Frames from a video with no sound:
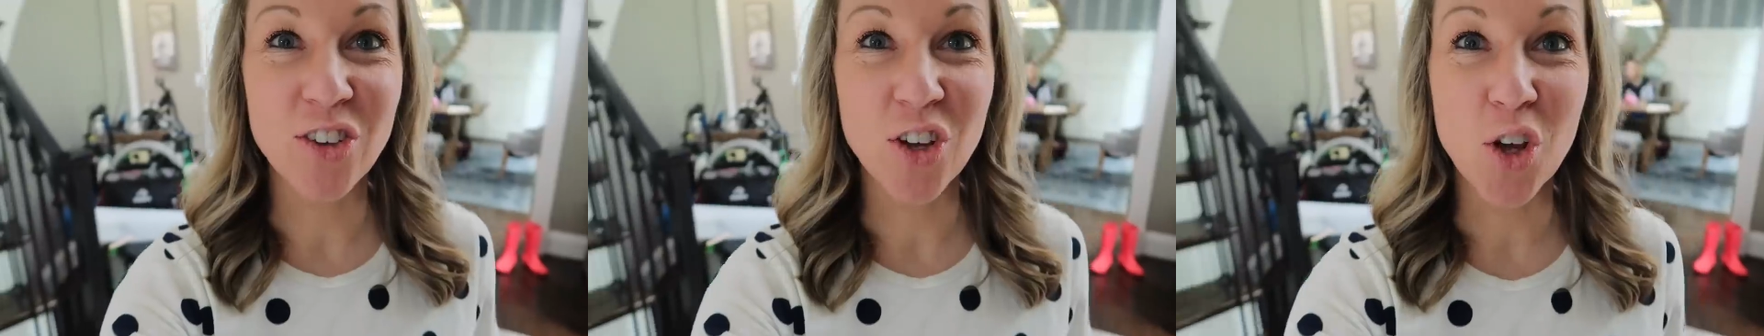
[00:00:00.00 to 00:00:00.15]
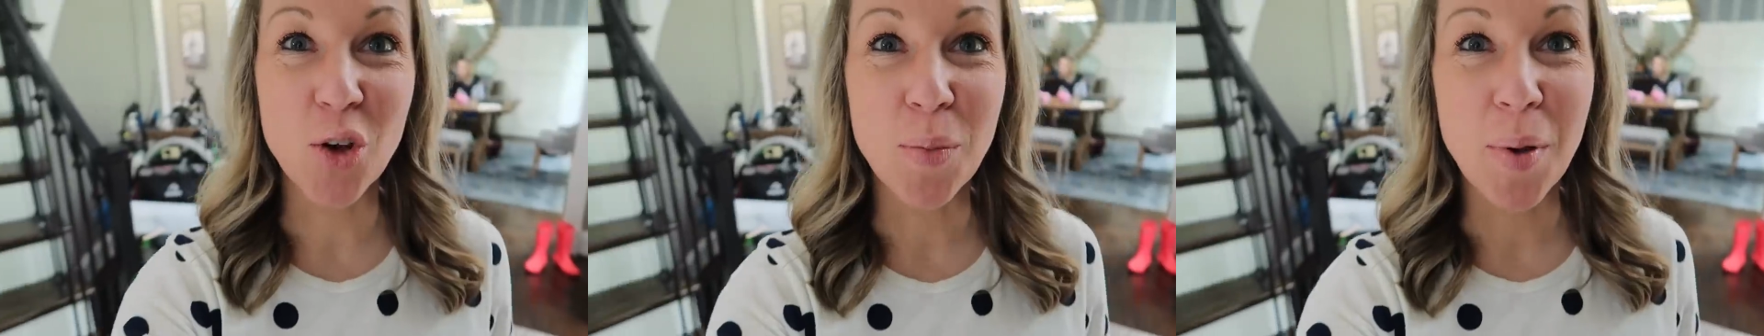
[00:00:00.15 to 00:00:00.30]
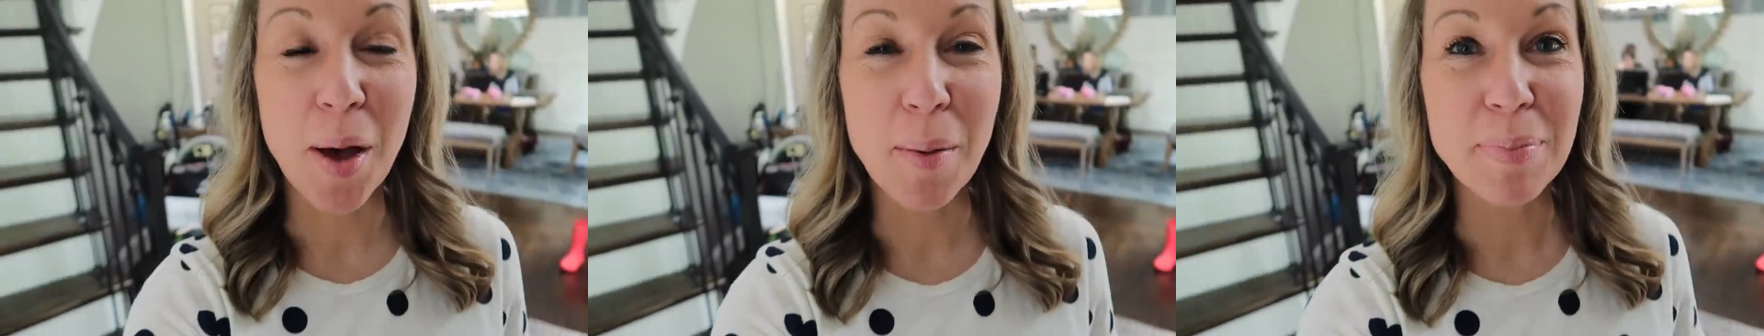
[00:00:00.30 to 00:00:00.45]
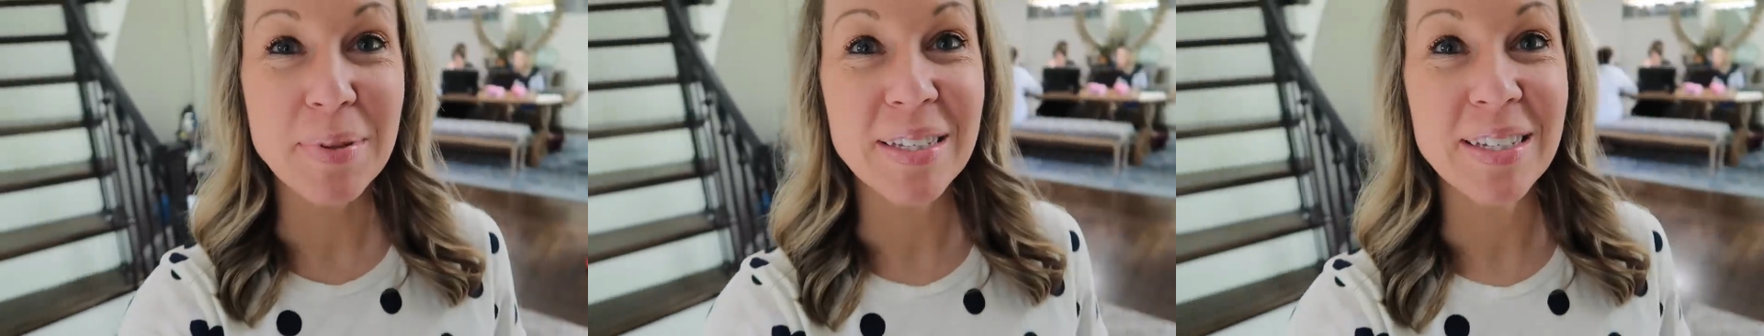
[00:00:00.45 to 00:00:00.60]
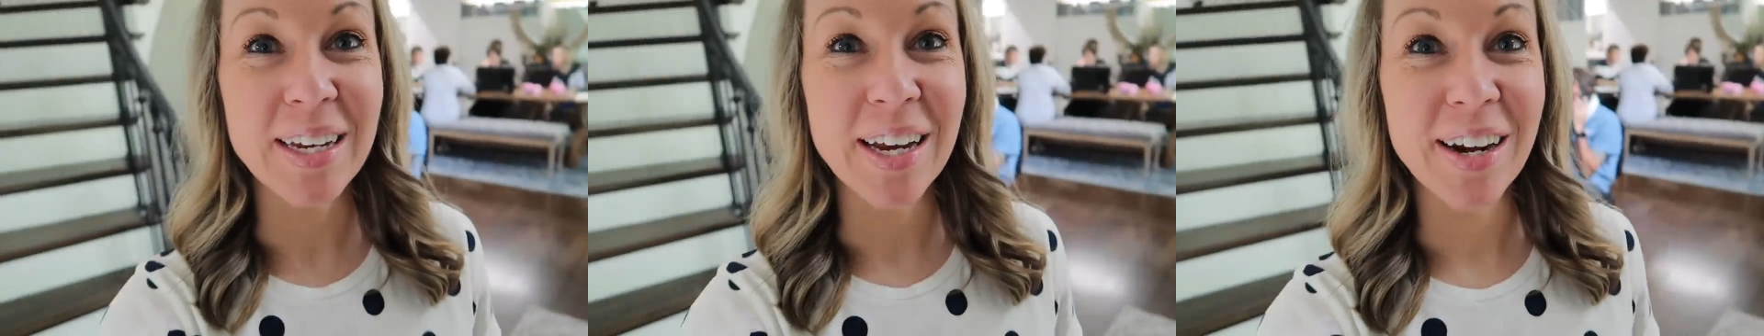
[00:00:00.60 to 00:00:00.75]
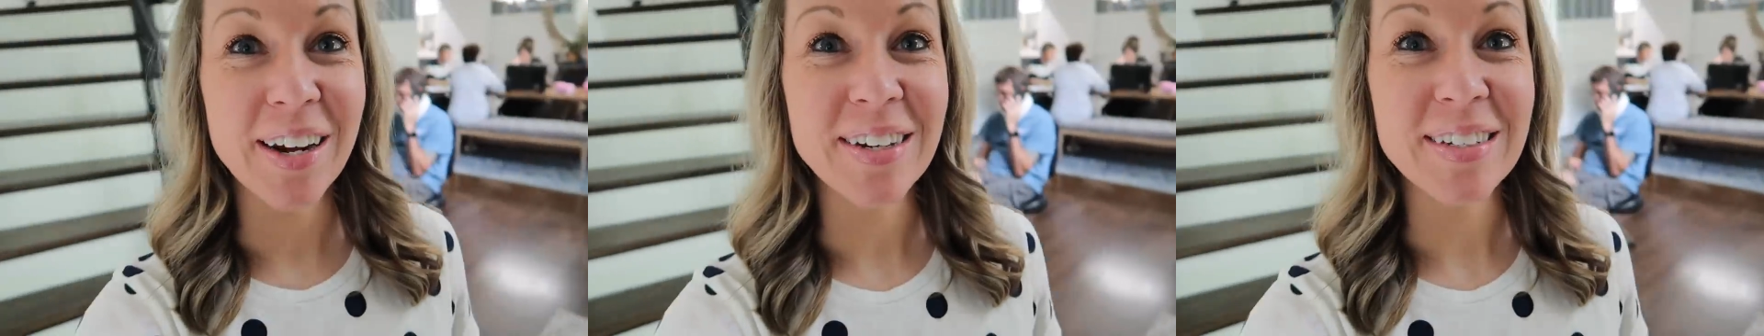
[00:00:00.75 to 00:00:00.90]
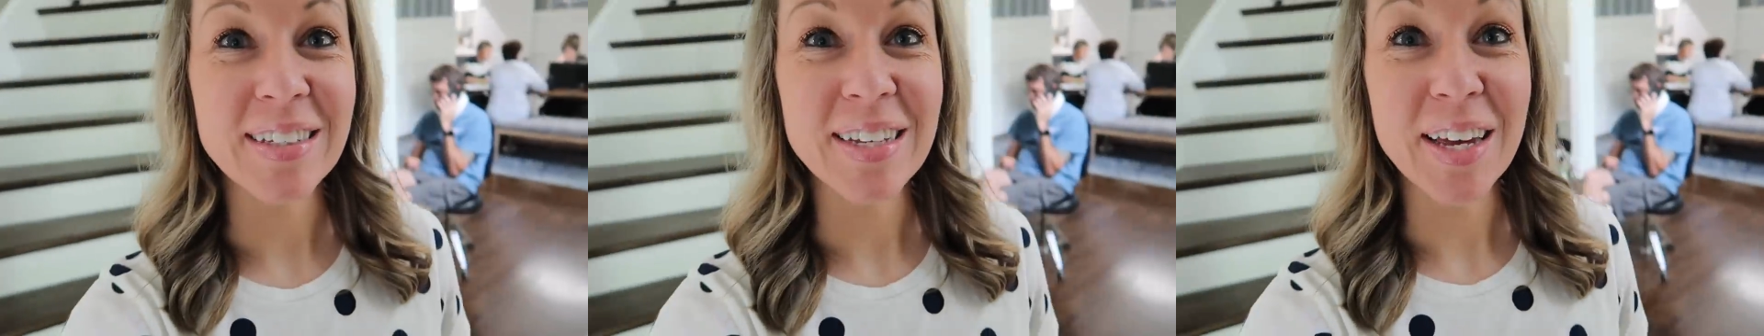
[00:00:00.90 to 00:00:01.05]
film
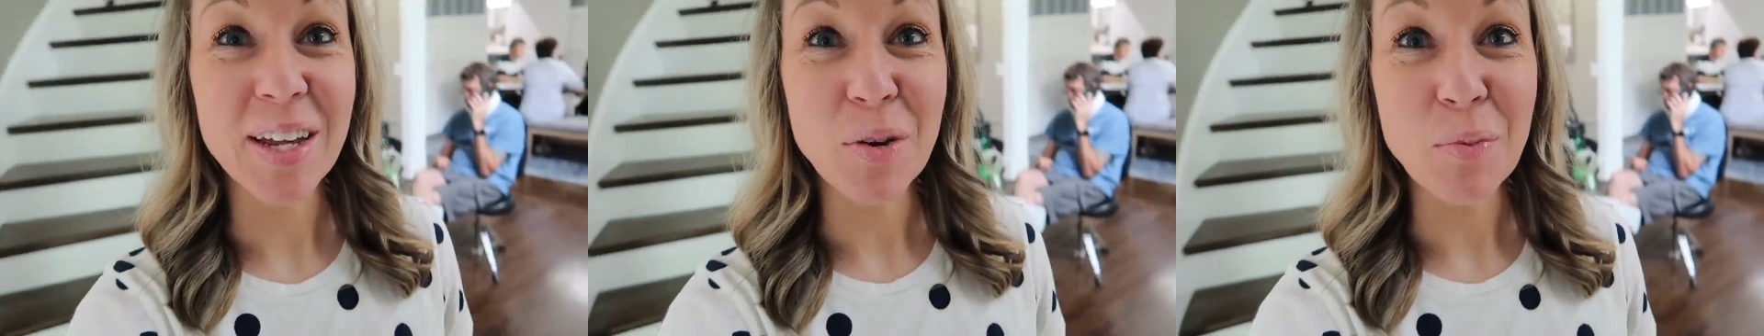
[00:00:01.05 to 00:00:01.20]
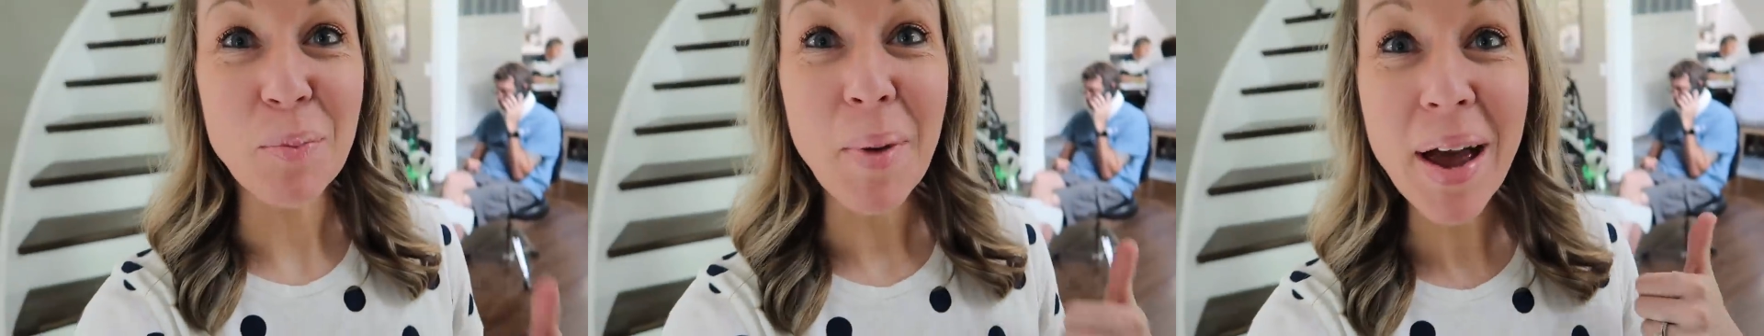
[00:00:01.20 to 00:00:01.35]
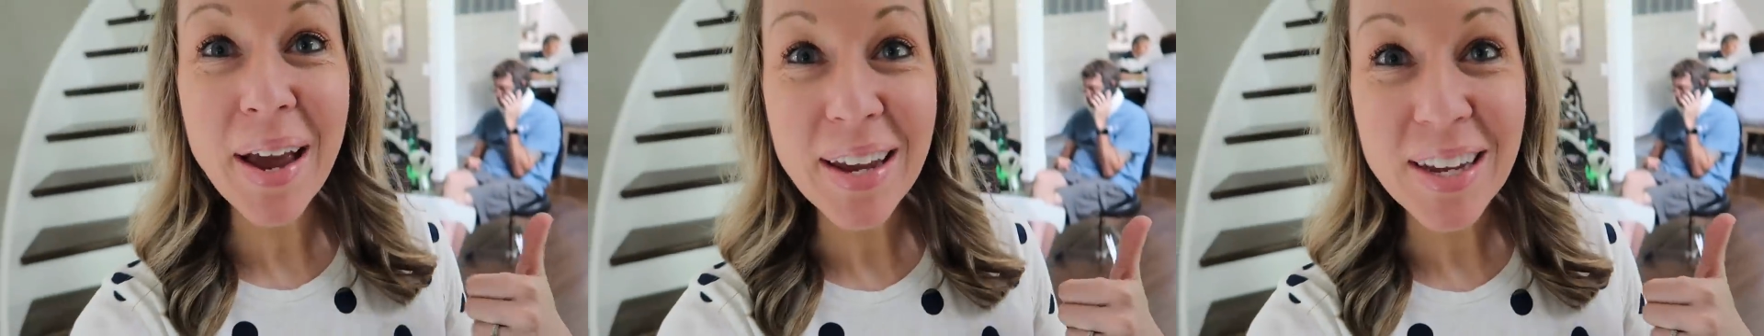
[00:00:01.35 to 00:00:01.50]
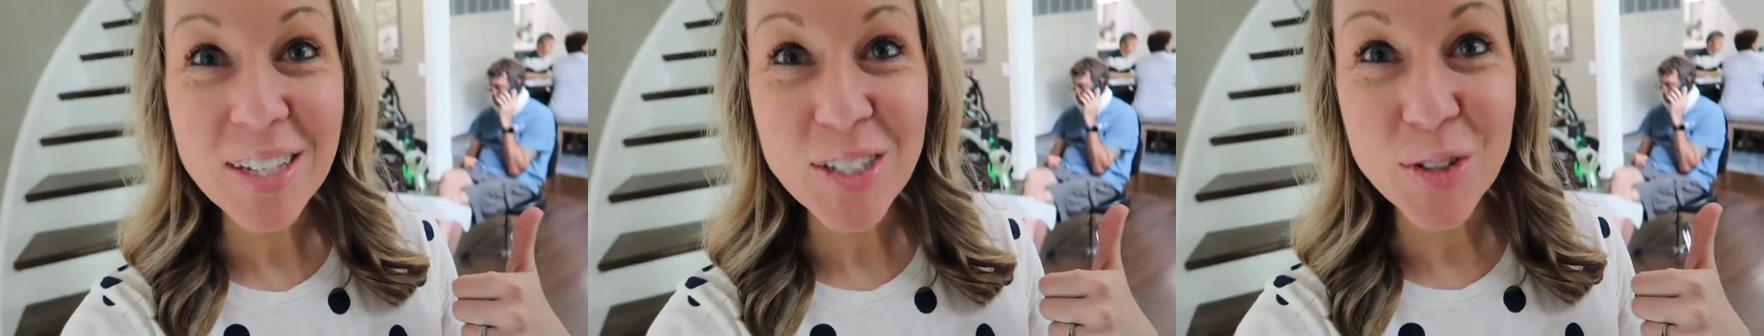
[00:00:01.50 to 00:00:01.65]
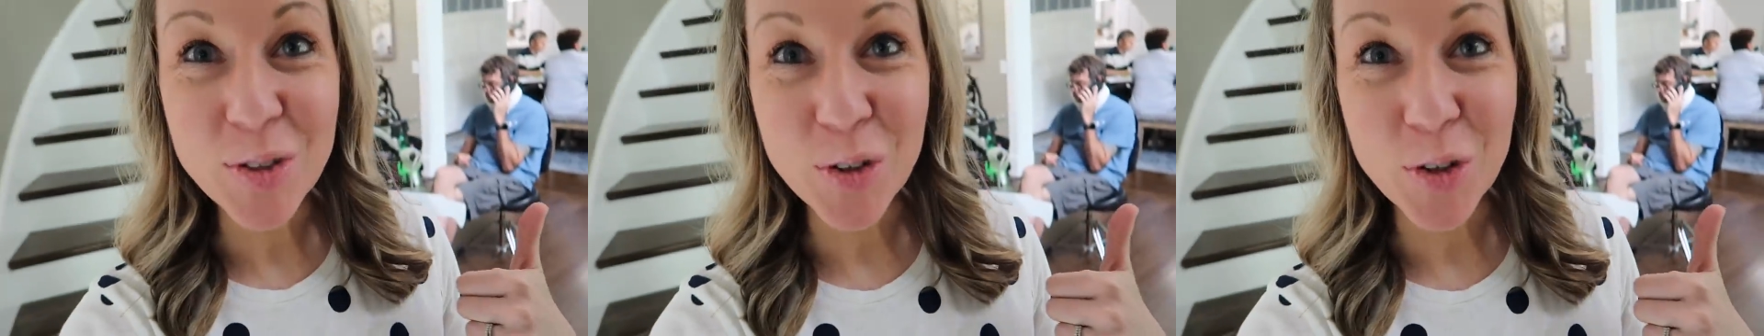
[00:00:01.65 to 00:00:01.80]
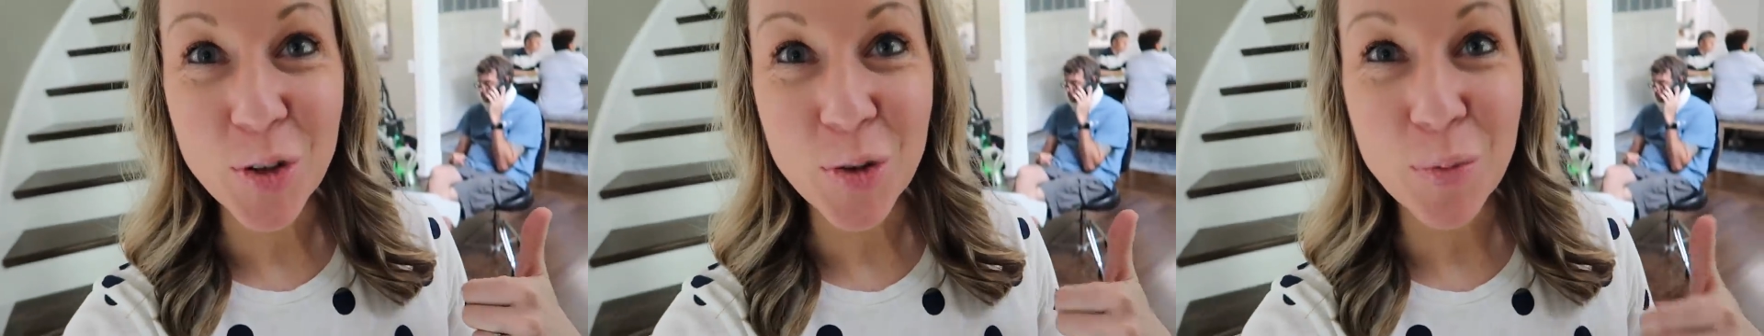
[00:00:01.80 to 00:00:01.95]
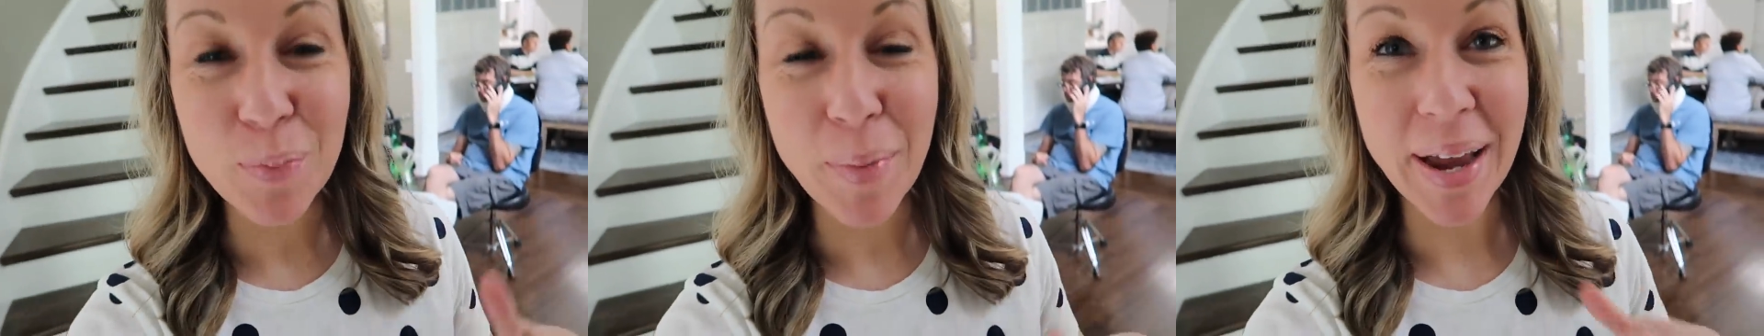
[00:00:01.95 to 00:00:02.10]
upstairs in Maya's
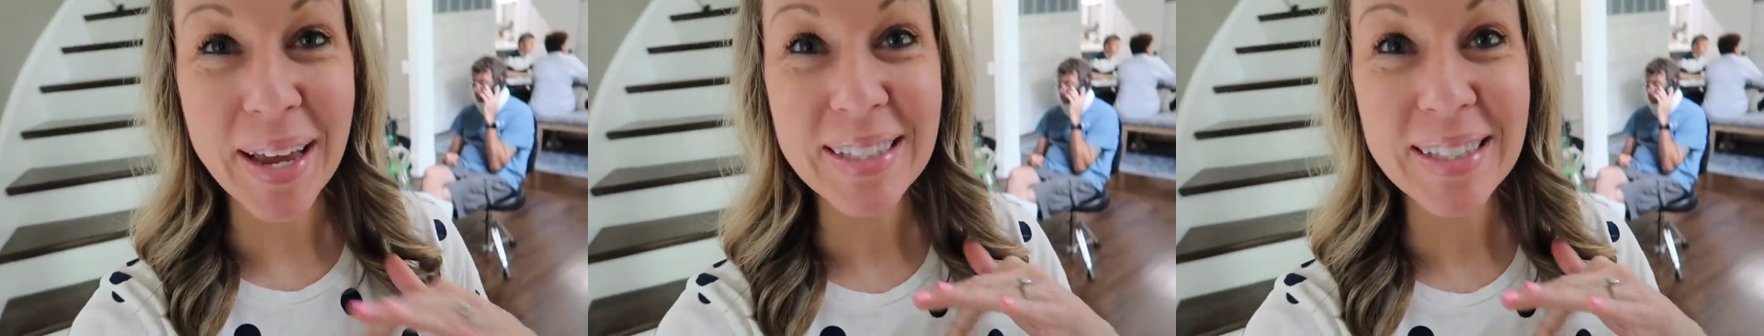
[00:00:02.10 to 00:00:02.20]
room.